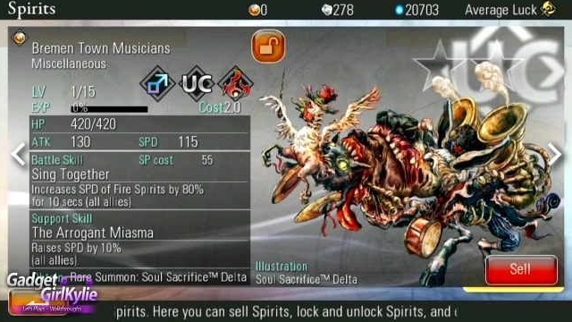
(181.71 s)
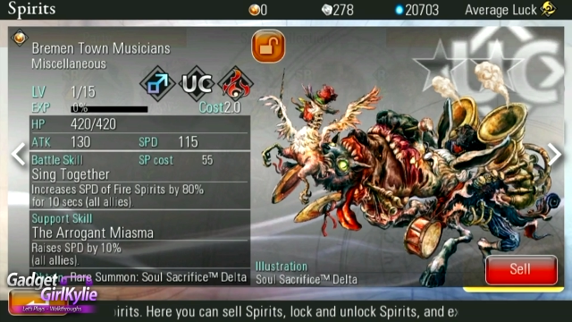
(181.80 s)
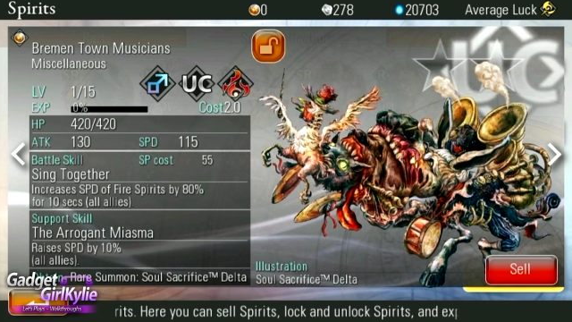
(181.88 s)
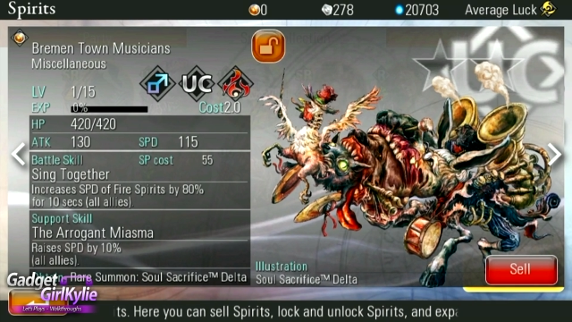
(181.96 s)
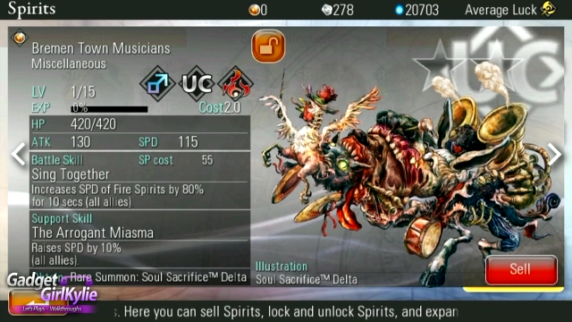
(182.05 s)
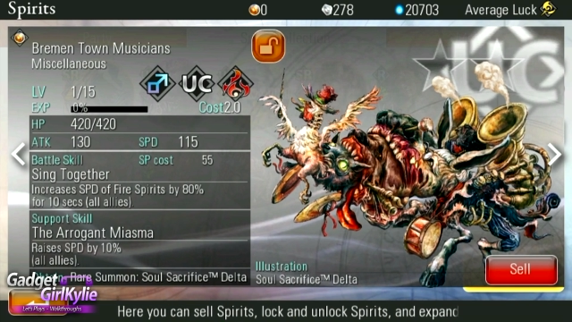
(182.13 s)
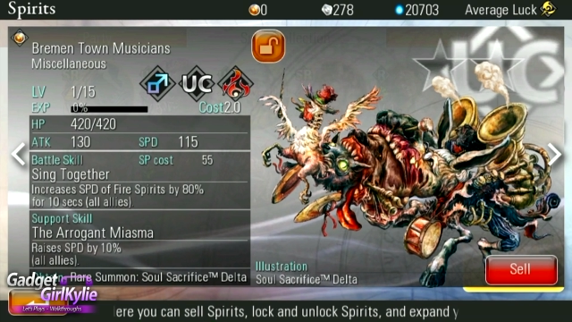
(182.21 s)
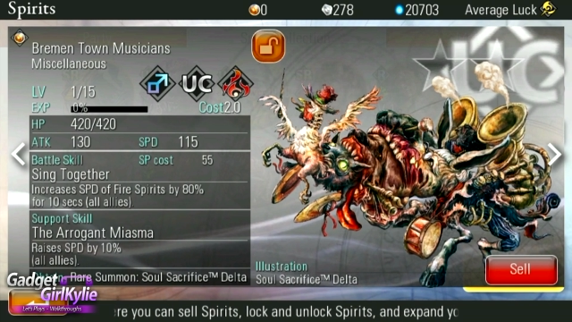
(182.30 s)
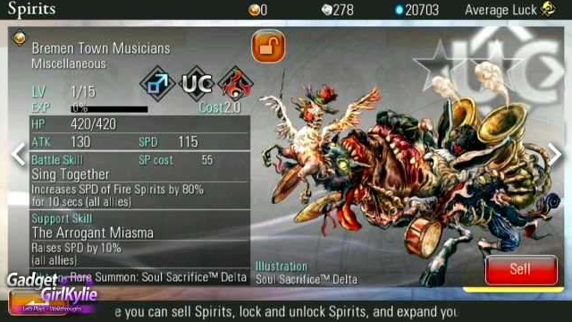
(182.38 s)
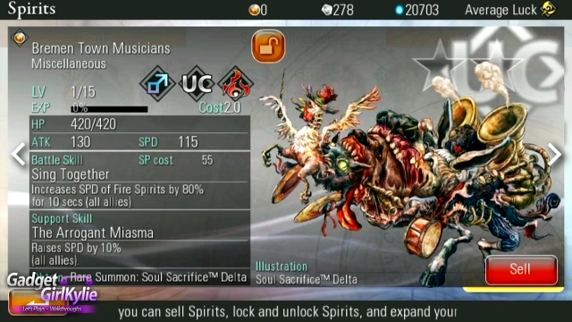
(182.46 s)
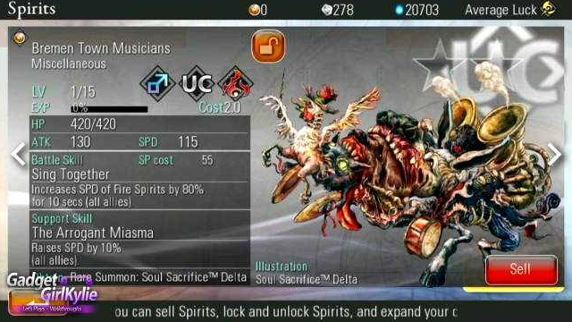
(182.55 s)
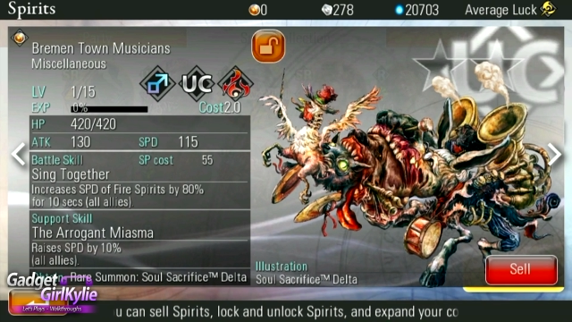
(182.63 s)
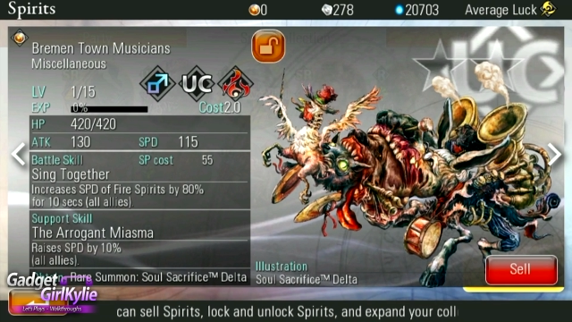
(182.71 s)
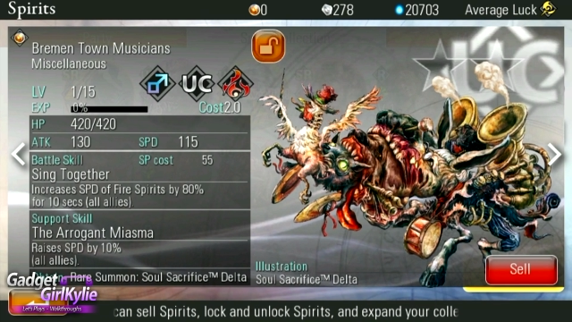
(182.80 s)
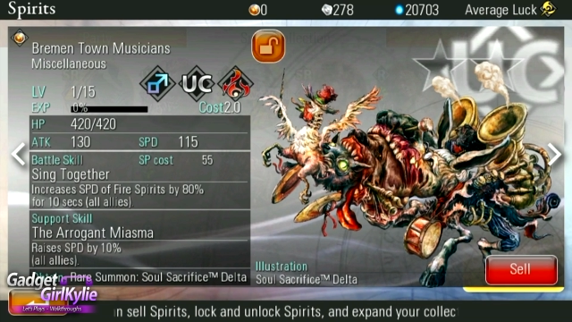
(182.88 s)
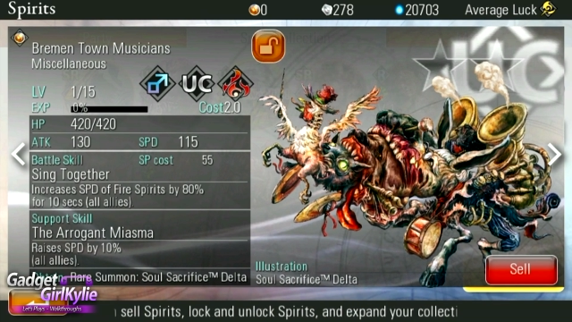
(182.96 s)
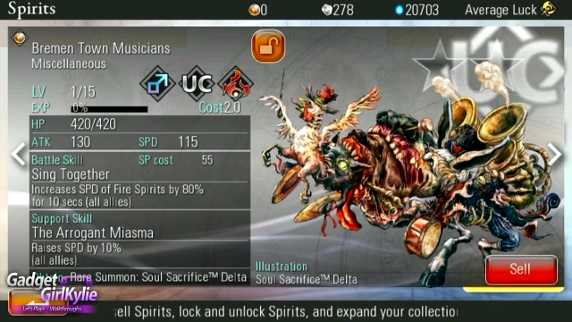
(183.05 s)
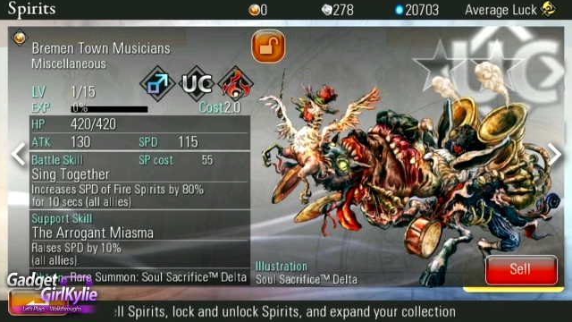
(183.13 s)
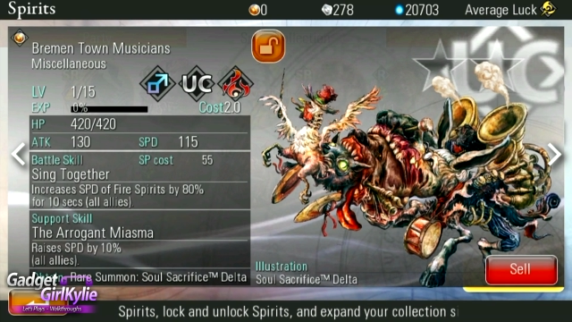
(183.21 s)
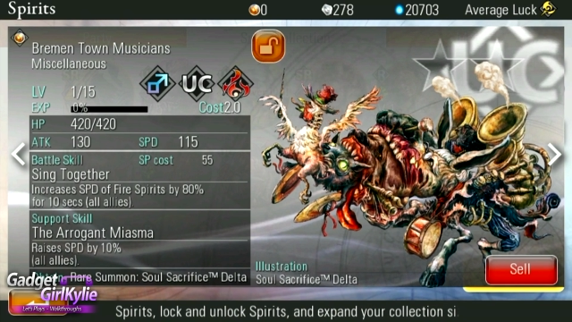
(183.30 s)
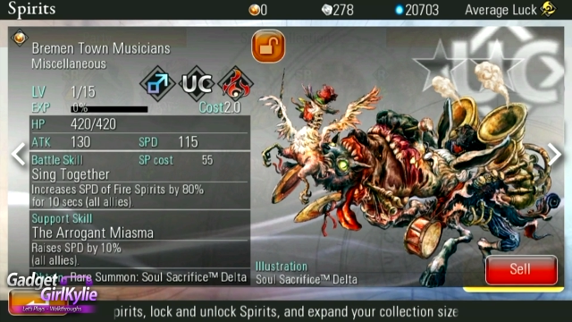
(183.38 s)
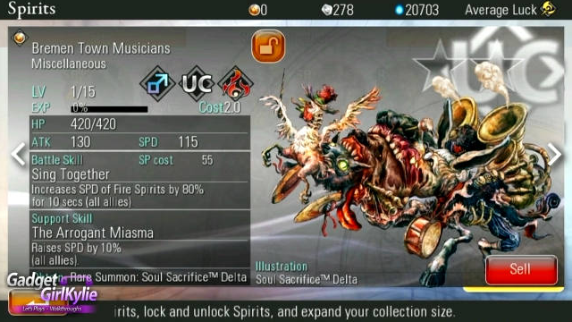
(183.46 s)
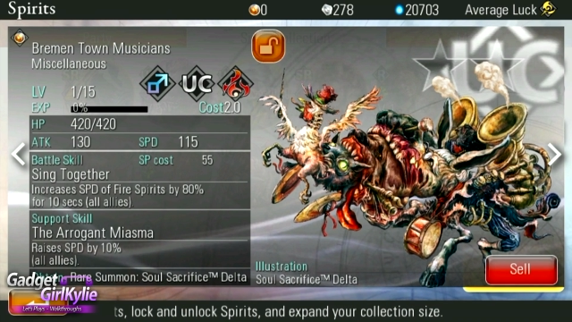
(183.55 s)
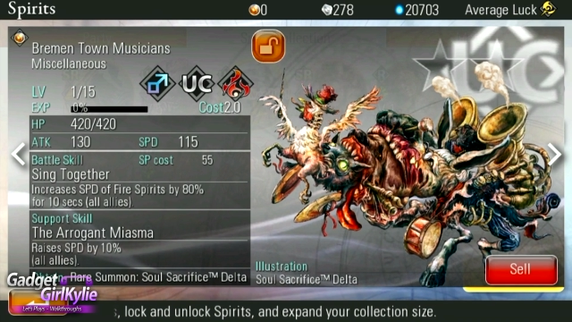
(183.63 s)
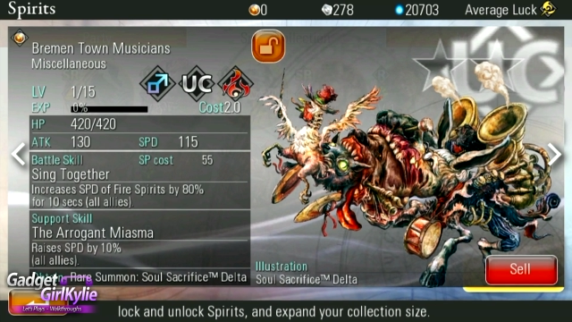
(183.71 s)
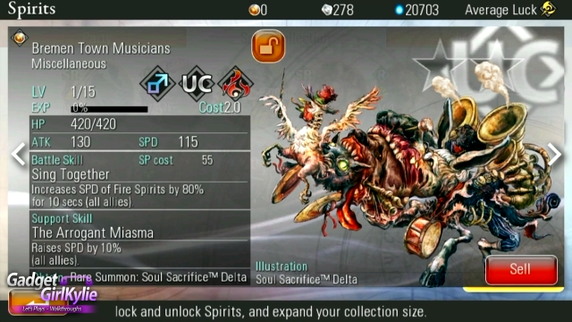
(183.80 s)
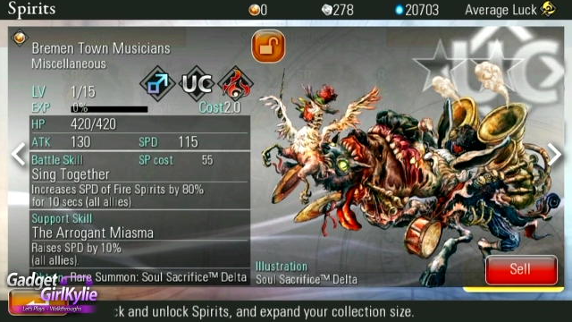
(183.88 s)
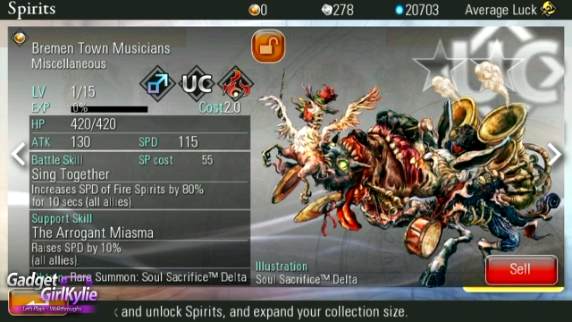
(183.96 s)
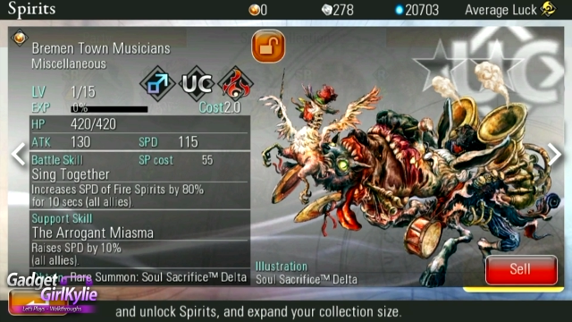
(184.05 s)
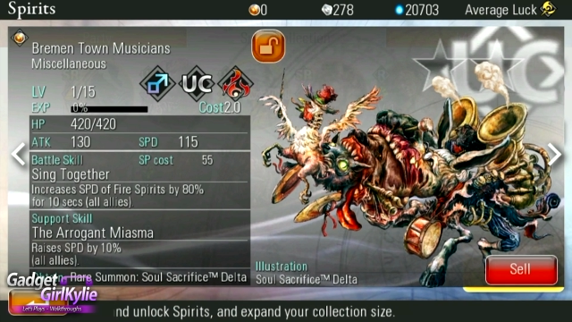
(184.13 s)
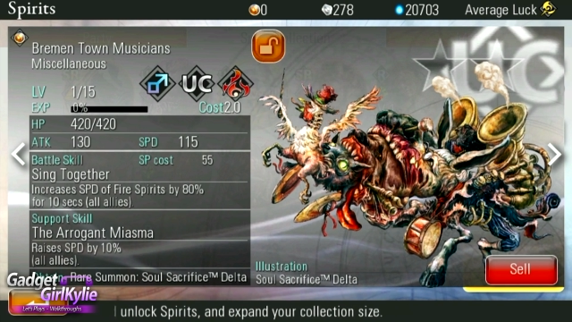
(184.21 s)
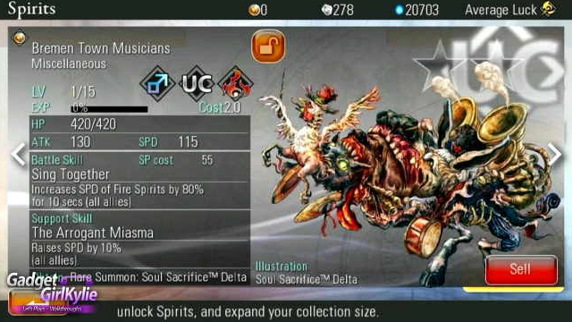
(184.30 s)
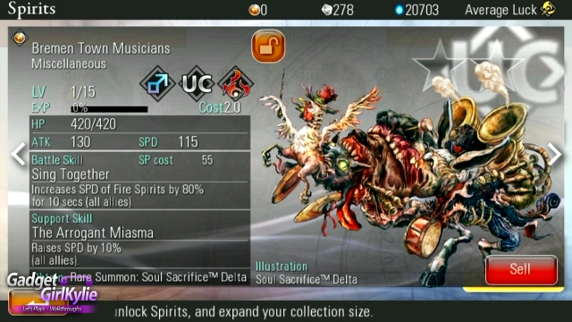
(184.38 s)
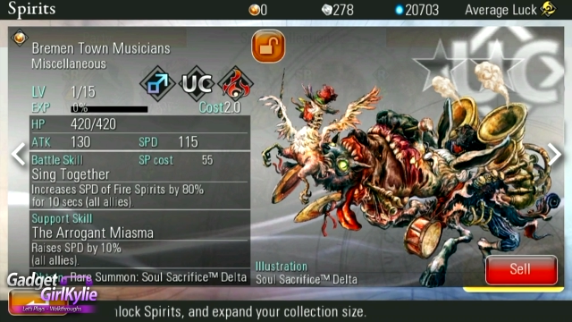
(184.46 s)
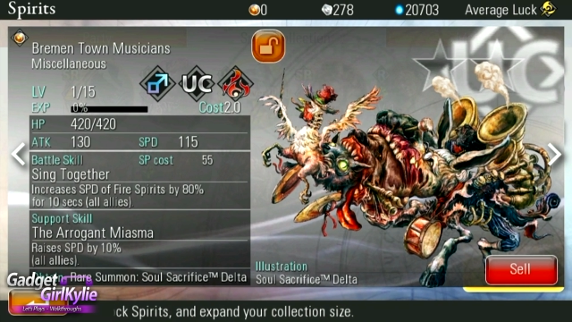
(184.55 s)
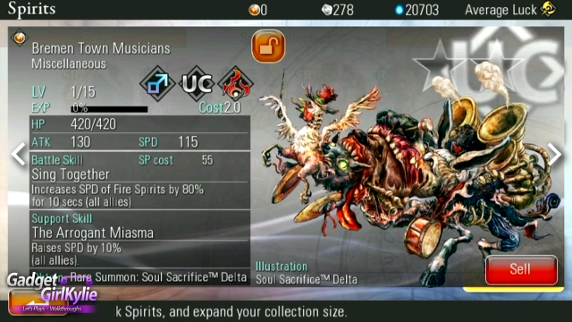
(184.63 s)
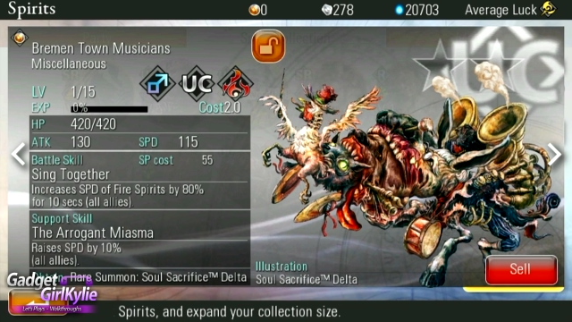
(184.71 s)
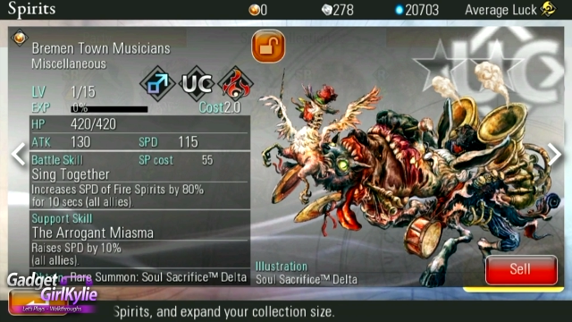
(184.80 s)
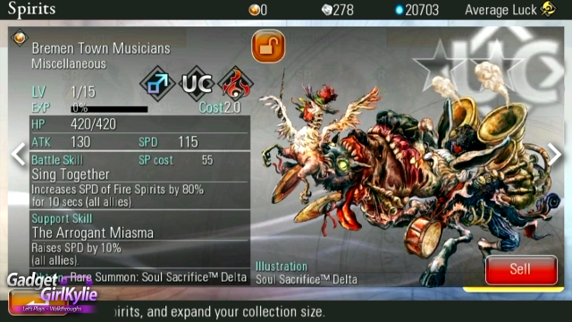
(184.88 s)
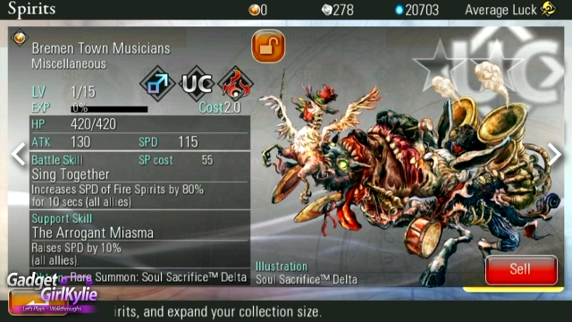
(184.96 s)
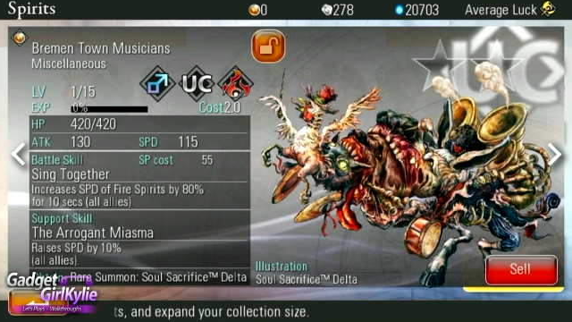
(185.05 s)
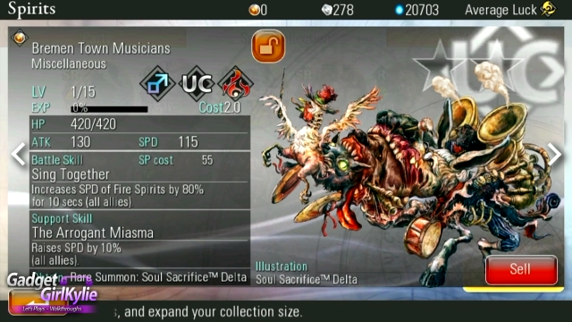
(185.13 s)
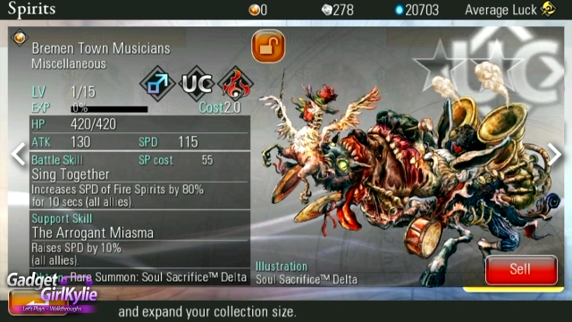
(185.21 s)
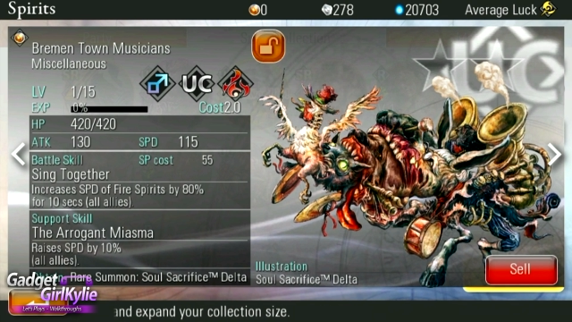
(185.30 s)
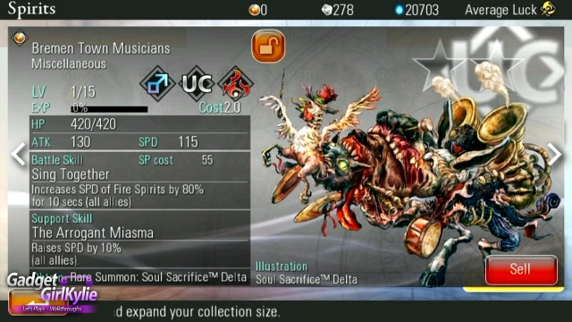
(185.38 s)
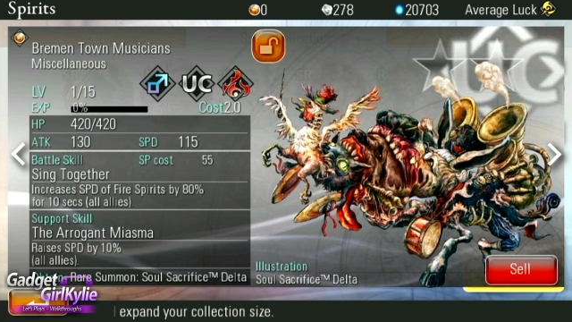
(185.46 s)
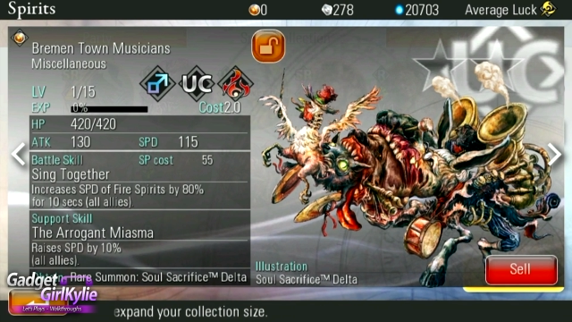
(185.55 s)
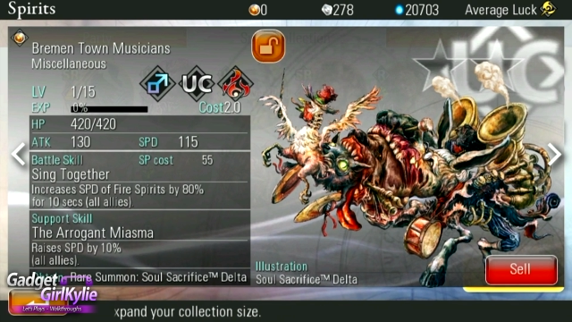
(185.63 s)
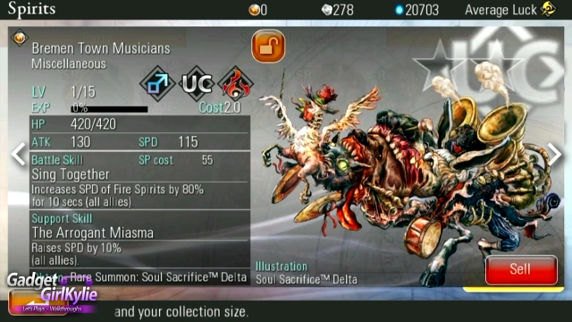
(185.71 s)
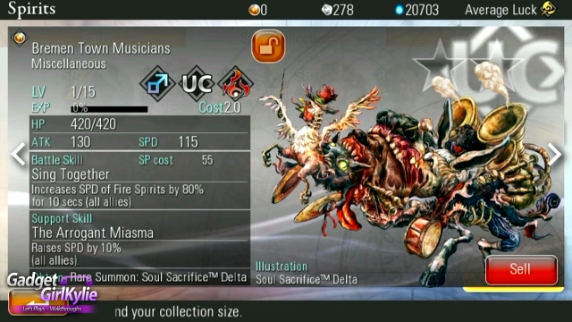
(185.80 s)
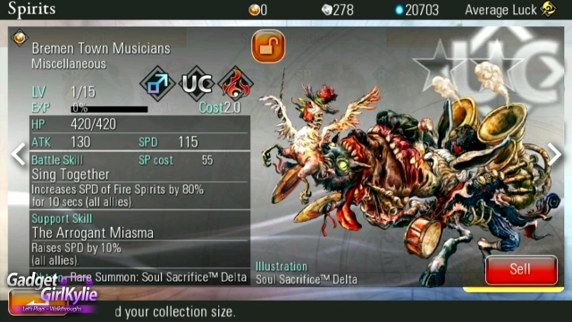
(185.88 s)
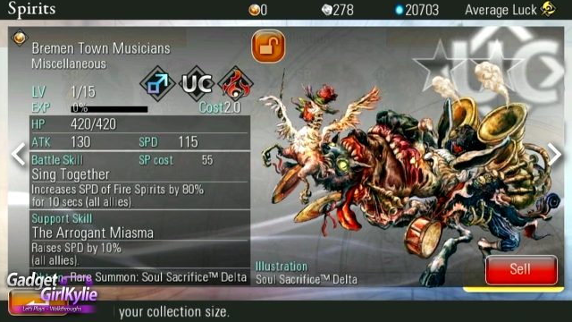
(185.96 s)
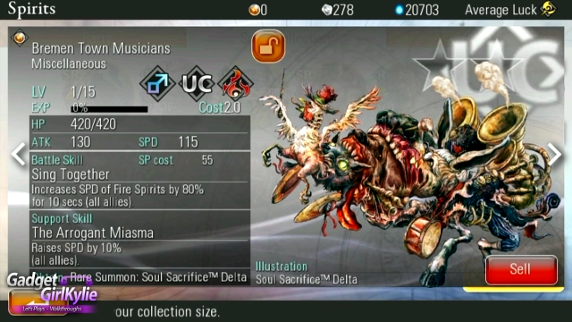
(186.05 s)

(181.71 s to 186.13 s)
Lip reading: No face is visible, so there are no lips to read.